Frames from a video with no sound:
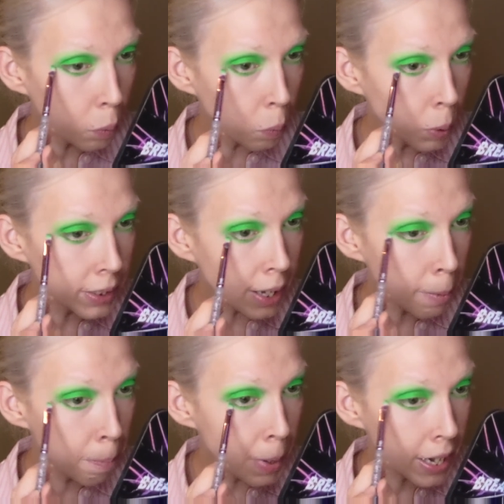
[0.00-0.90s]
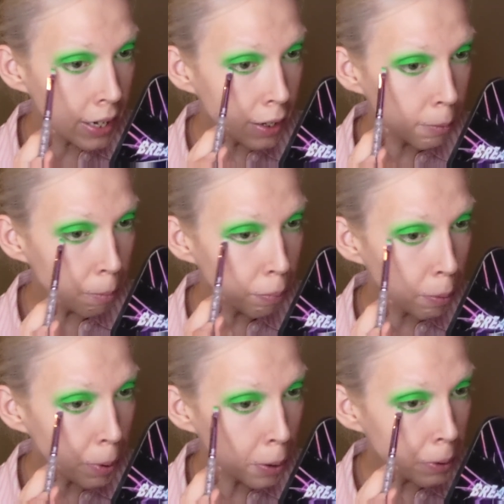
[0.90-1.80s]
was a big
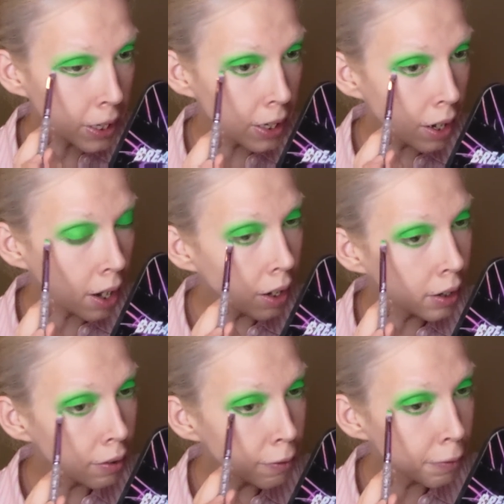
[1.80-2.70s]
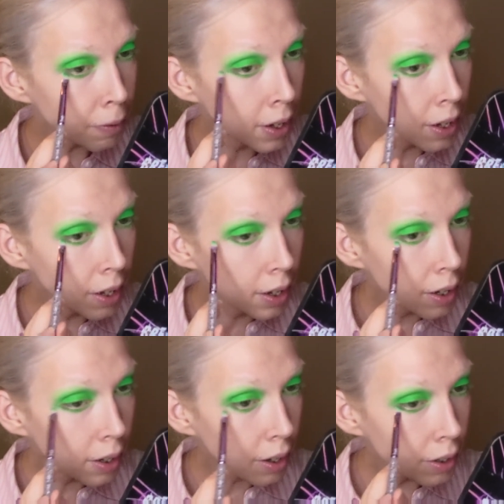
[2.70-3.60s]
proponent of
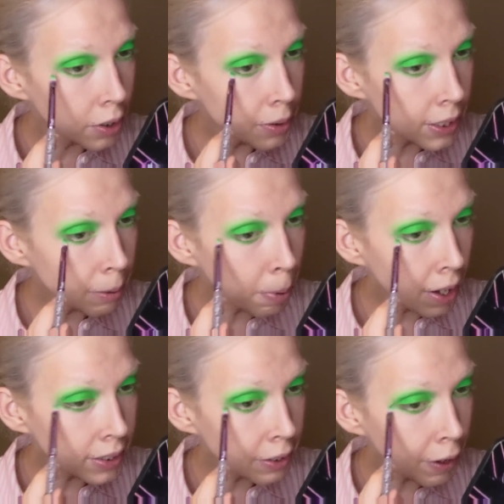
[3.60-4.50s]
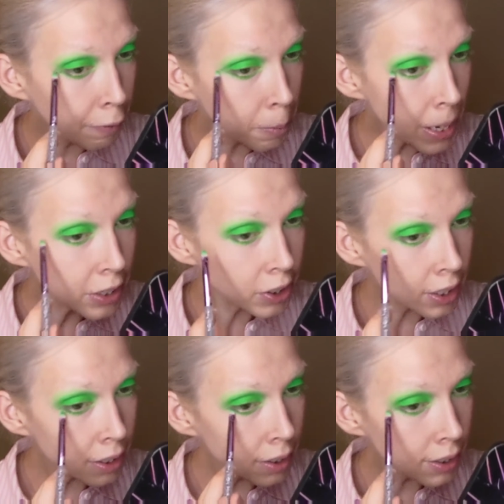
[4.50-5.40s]
using positive
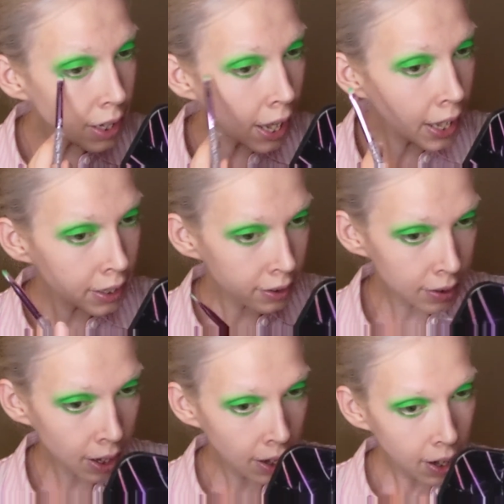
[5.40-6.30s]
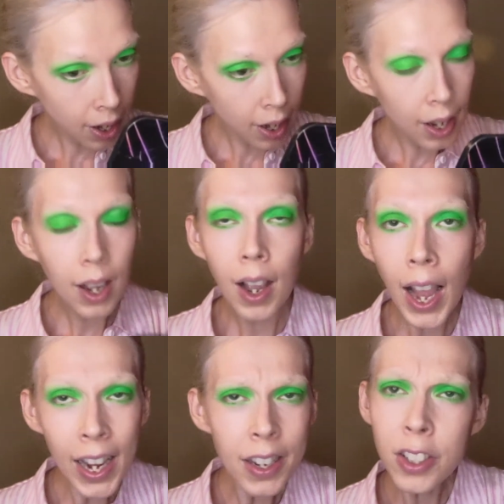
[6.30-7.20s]
affirmations. And I
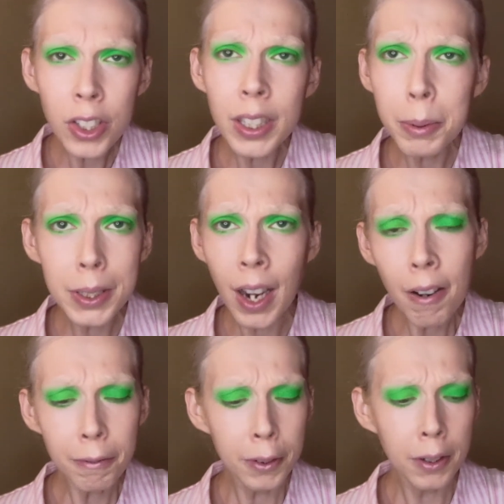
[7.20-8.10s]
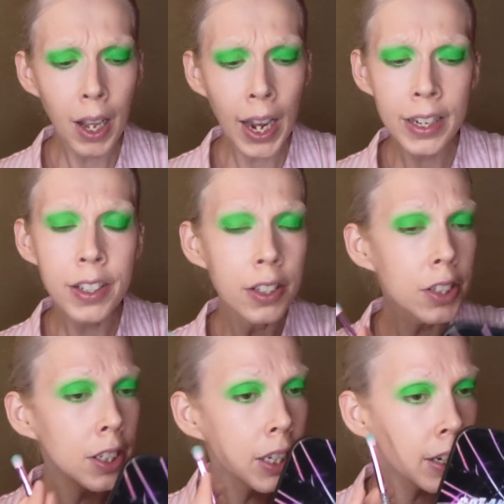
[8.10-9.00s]
initially was doubtful. I
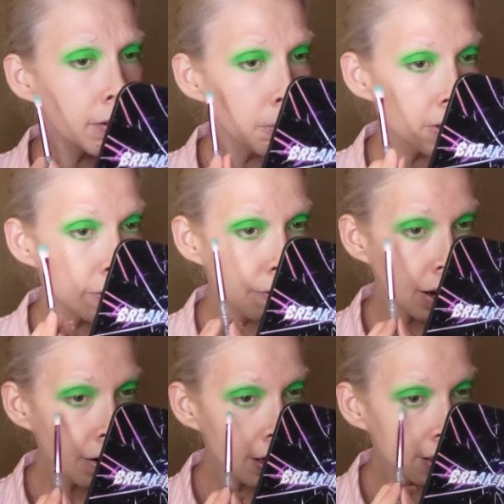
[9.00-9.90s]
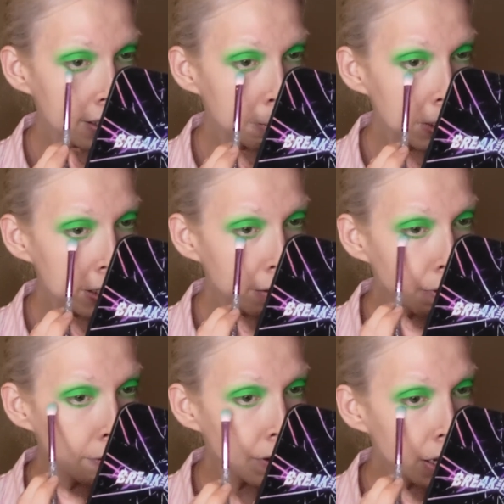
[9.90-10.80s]
initially was very dismissive
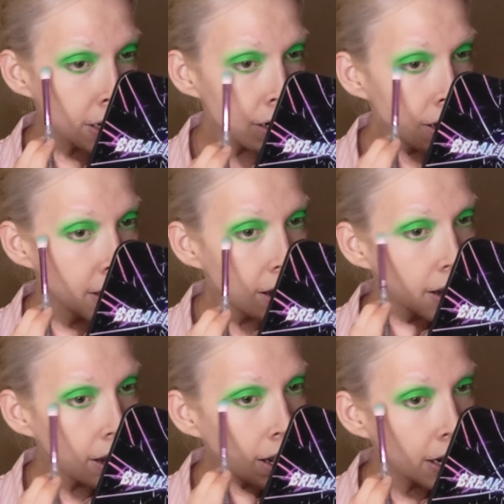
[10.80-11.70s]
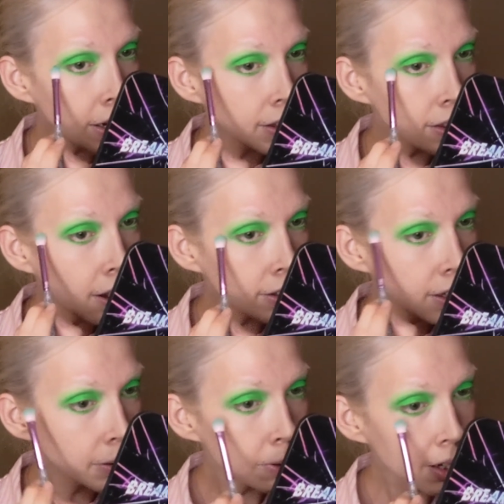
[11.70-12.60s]
of it. I thought that
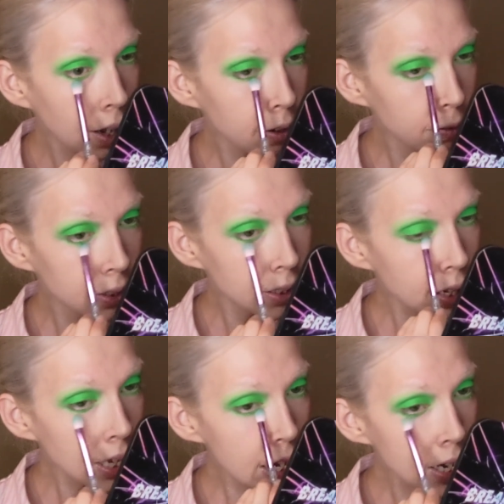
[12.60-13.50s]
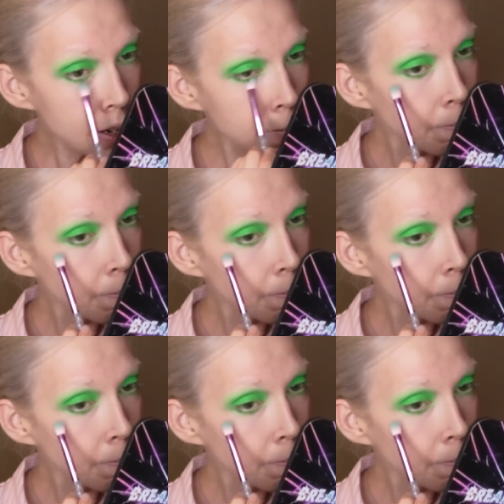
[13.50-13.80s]
it was kind of silly.